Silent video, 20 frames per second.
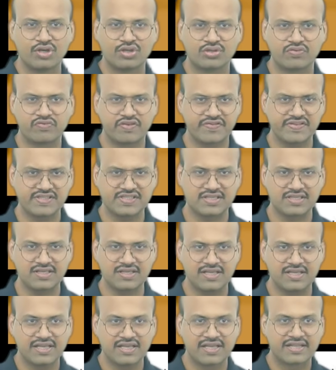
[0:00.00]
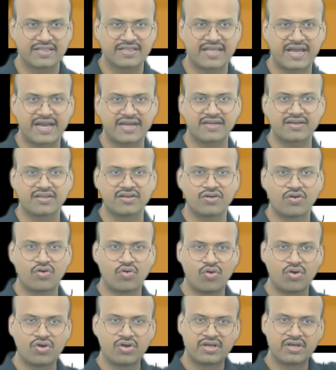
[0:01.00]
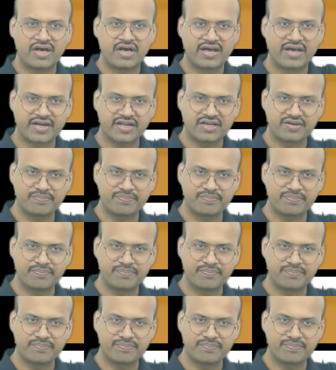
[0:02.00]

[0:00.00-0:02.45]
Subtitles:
we will see that a